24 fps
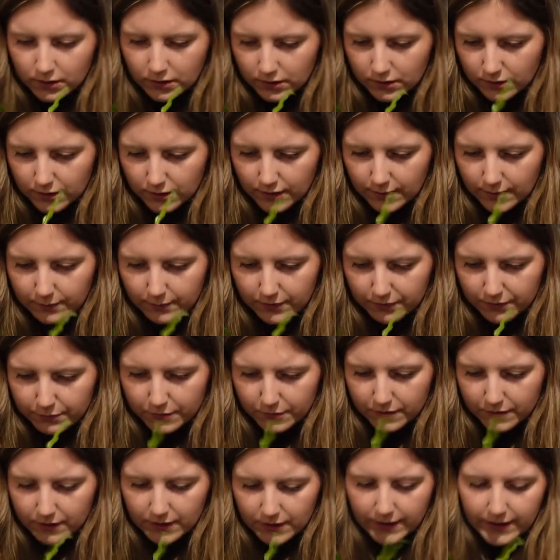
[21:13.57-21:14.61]
And I
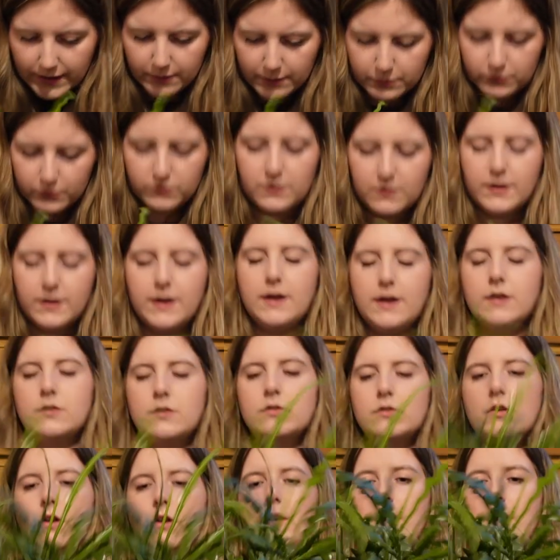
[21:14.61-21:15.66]
put the labels there.
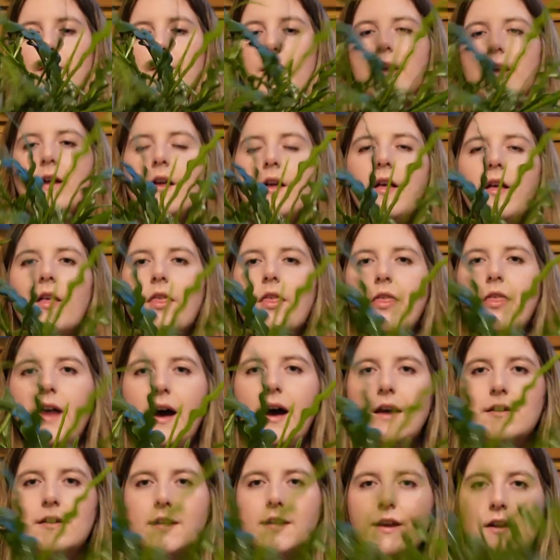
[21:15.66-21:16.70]
So anyway,
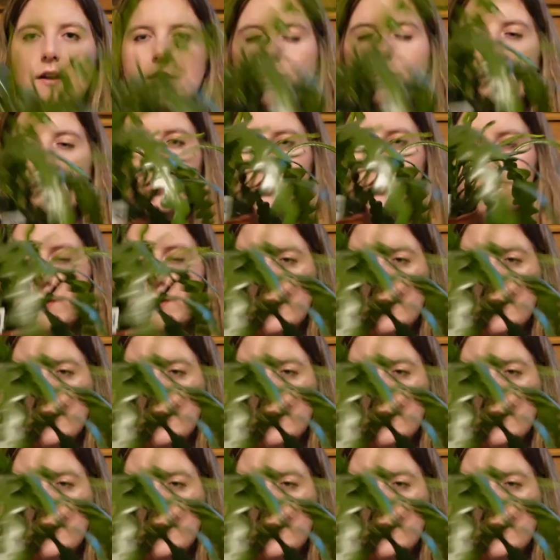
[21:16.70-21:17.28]
that is what we